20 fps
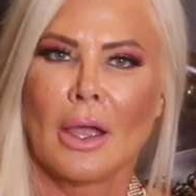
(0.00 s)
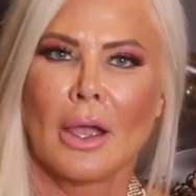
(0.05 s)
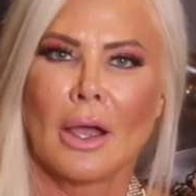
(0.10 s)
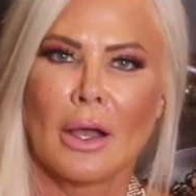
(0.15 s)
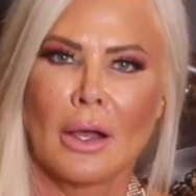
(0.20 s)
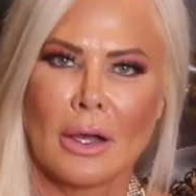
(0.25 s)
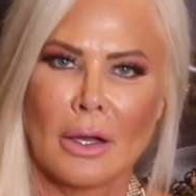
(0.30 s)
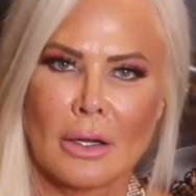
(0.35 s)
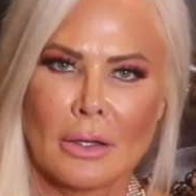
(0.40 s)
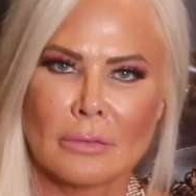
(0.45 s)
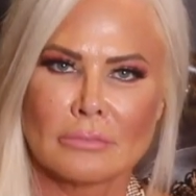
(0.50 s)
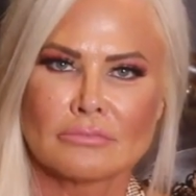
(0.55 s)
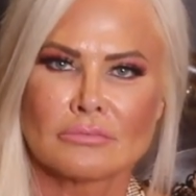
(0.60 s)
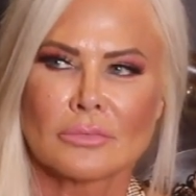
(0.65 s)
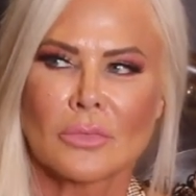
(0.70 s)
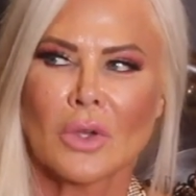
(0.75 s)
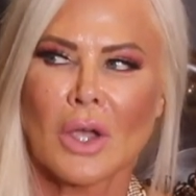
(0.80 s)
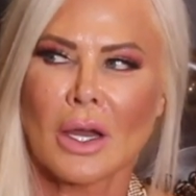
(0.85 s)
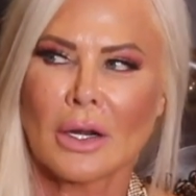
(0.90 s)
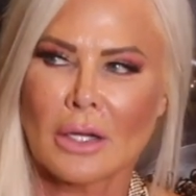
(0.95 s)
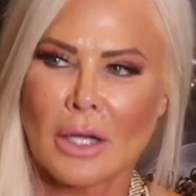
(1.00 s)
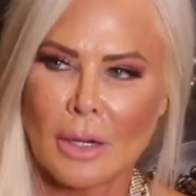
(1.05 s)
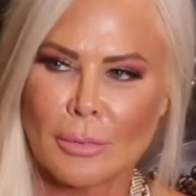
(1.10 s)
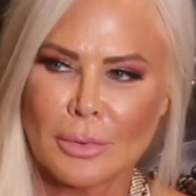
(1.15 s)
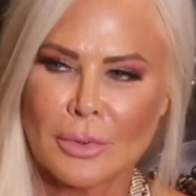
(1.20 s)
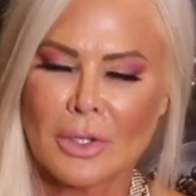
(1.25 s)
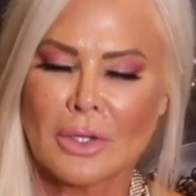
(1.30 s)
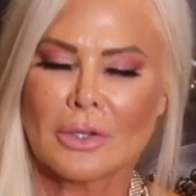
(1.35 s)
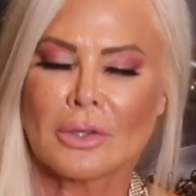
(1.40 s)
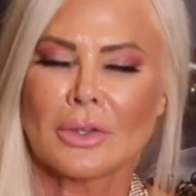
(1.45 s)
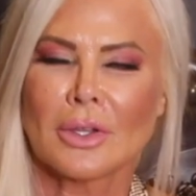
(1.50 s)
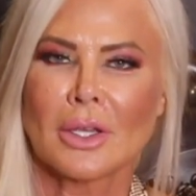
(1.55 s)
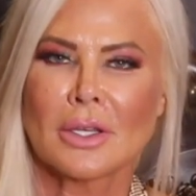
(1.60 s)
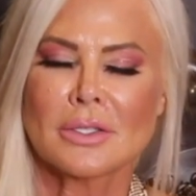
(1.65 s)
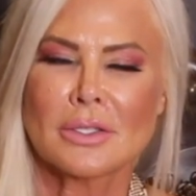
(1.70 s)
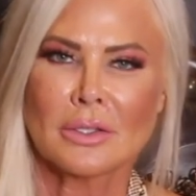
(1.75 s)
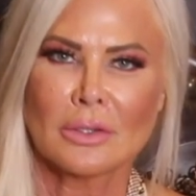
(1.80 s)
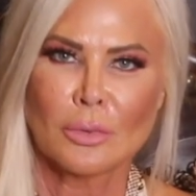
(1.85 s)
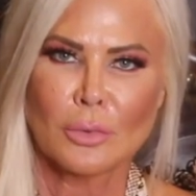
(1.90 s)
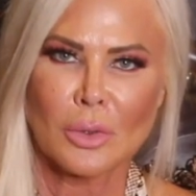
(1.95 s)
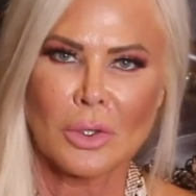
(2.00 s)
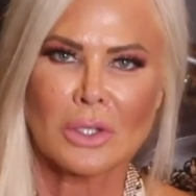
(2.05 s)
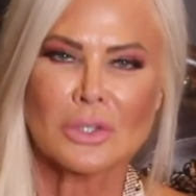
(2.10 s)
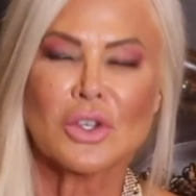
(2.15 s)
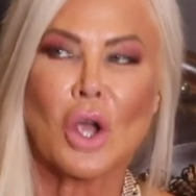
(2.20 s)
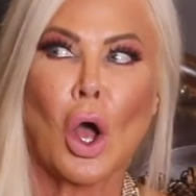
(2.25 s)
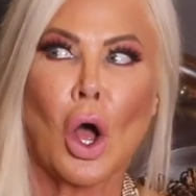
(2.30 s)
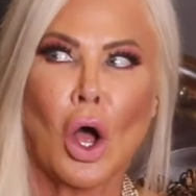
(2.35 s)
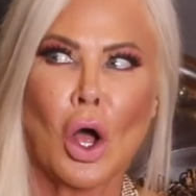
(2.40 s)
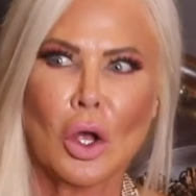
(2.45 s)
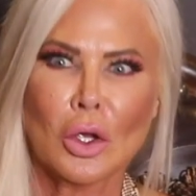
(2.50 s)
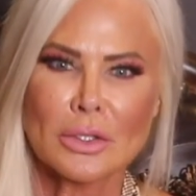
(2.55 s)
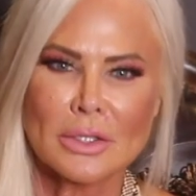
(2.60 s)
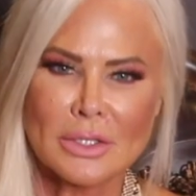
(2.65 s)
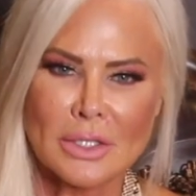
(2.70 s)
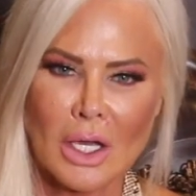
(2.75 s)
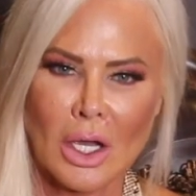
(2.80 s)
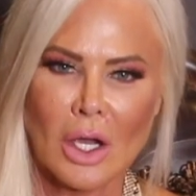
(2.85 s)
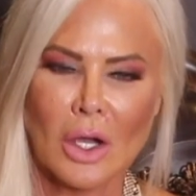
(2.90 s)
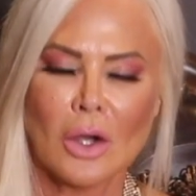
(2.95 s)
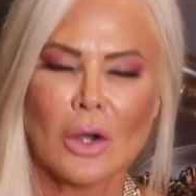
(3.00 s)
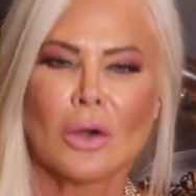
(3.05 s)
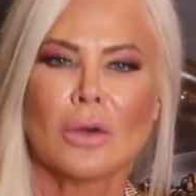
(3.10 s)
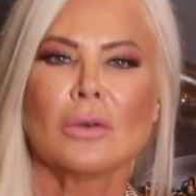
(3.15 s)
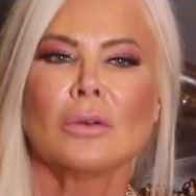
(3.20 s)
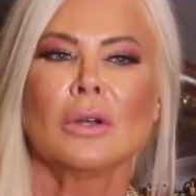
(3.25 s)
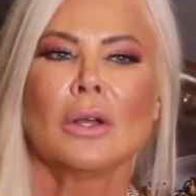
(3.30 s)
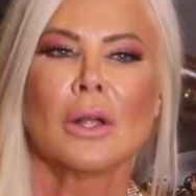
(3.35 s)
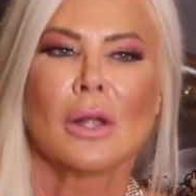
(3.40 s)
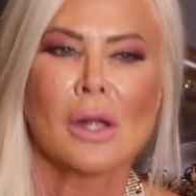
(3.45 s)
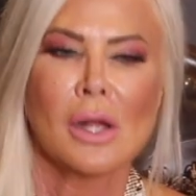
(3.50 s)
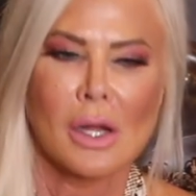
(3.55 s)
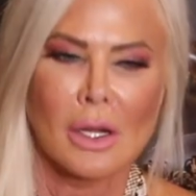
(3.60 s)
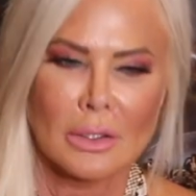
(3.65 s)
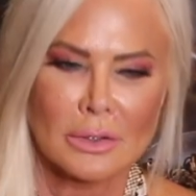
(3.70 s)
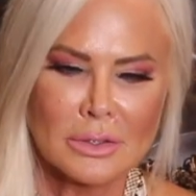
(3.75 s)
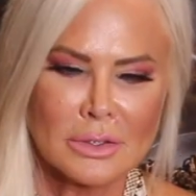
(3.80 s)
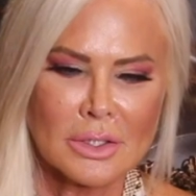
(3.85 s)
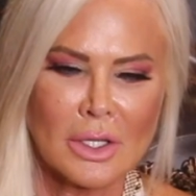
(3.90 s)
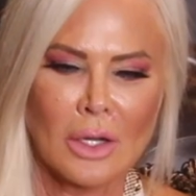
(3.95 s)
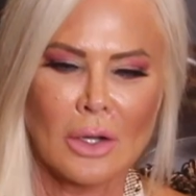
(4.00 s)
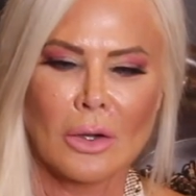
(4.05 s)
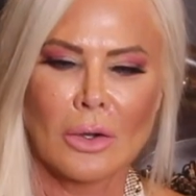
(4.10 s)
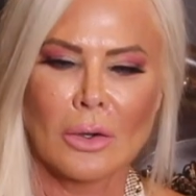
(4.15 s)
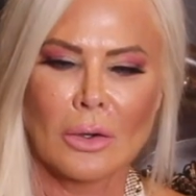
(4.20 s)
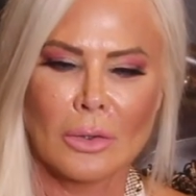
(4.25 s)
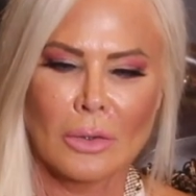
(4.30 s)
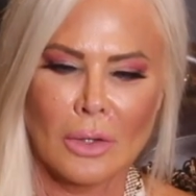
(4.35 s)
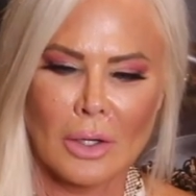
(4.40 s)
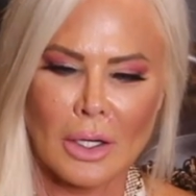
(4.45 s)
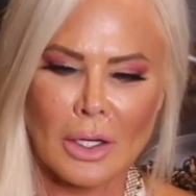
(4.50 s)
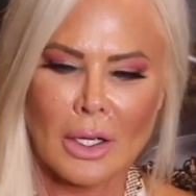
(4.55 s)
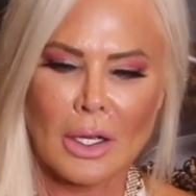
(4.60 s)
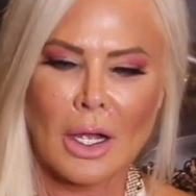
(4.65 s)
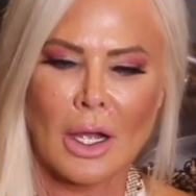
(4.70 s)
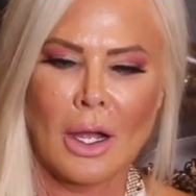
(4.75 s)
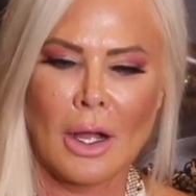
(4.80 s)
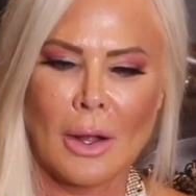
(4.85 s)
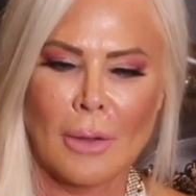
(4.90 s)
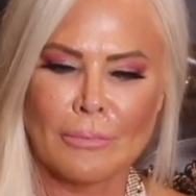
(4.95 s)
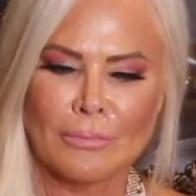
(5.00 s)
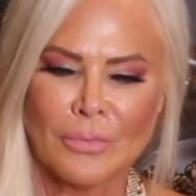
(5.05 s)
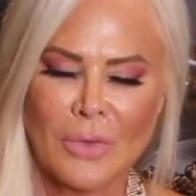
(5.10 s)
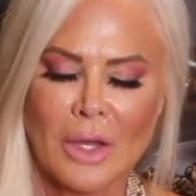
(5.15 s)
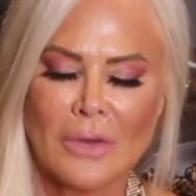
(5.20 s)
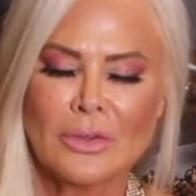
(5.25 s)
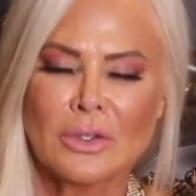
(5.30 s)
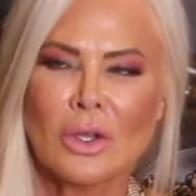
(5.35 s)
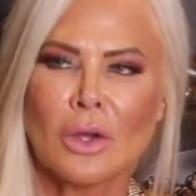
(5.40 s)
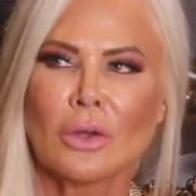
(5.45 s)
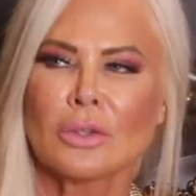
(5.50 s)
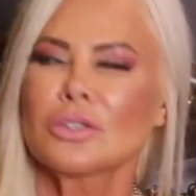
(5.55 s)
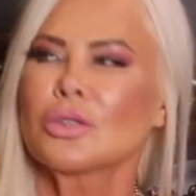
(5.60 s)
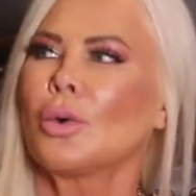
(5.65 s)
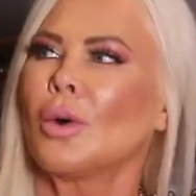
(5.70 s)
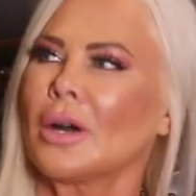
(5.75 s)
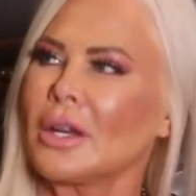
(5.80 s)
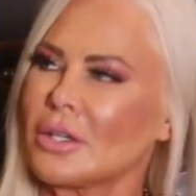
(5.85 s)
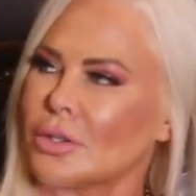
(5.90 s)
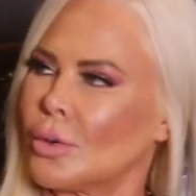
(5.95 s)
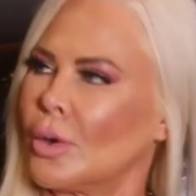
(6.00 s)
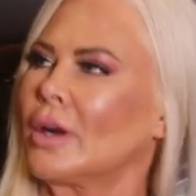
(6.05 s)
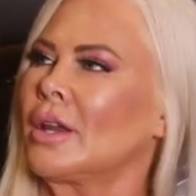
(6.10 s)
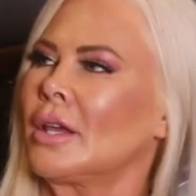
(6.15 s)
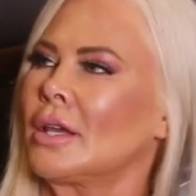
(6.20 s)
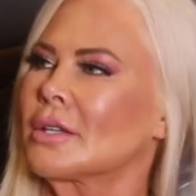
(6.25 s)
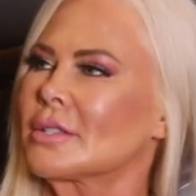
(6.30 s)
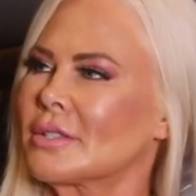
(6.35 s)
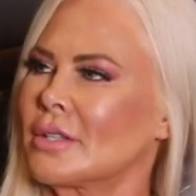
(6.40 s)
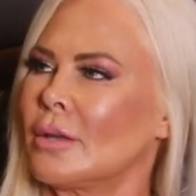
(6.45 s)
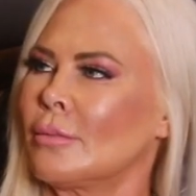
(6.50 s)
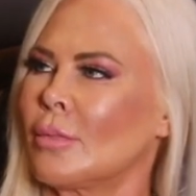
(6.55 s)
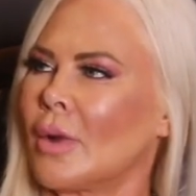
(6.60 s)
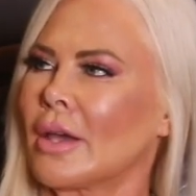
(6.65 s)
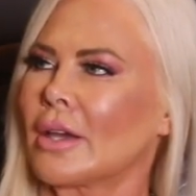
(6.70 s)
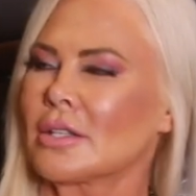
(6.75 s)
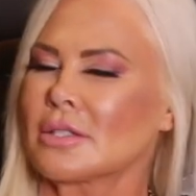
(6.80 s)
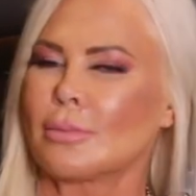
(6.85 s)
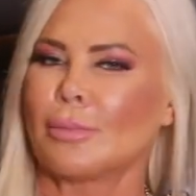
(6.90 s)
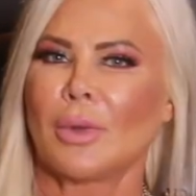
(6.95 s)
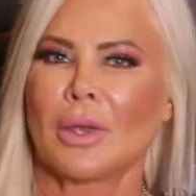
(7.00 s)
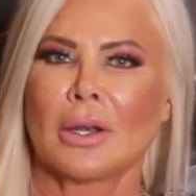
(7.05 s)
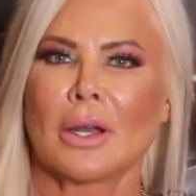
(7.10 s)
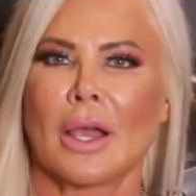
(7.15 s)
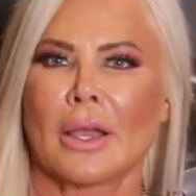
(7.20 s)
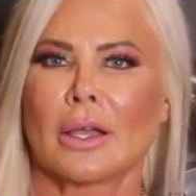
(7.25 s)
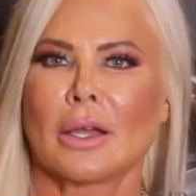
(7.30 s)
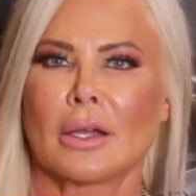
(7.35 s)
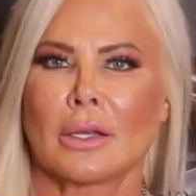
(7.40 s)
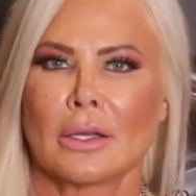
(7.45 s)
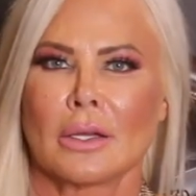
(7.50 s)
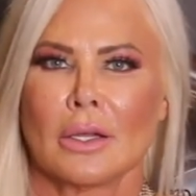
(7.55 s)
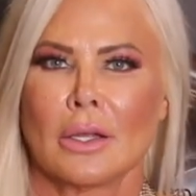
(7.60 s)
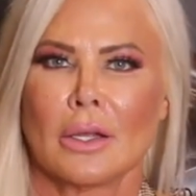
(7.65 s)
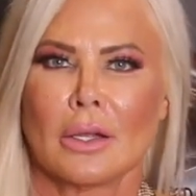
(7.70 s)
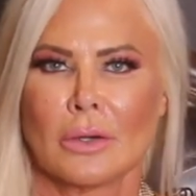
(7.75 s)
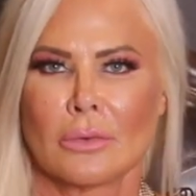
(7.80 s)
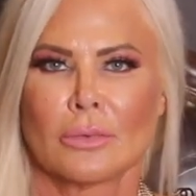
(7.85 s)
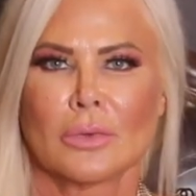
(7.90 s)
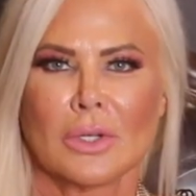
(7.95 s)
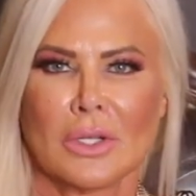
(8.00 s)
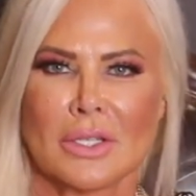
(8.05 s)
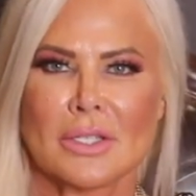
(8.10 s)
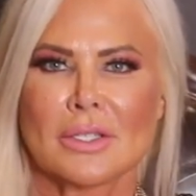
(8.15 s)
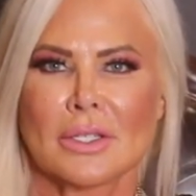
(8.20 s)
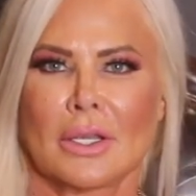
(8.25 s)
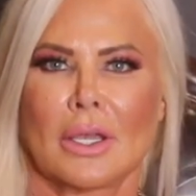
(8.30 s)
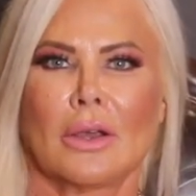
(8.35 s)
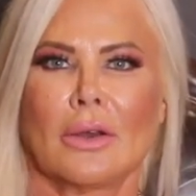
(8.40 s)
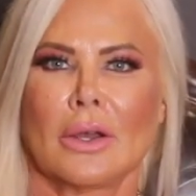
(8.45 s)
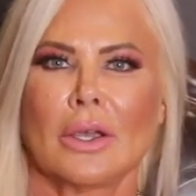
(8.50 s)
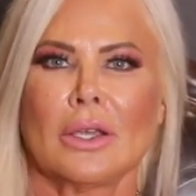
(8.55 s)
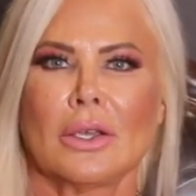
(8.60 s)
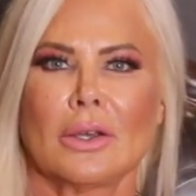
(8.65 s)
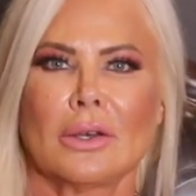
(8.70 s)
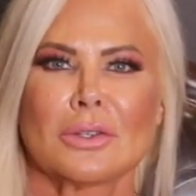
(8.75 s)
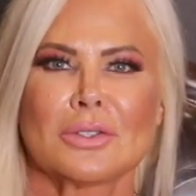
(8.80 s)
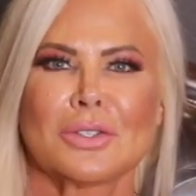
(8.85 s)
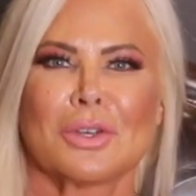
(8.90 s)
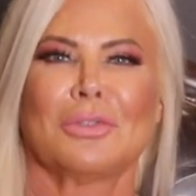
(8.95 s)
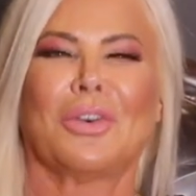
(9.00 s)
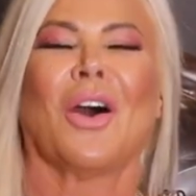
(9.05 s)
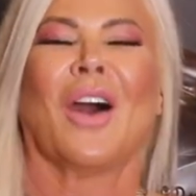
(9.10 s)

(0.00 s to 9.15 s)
Got a couple other things in the works also. So even though 2020 has seemed like it's been like a really scary year so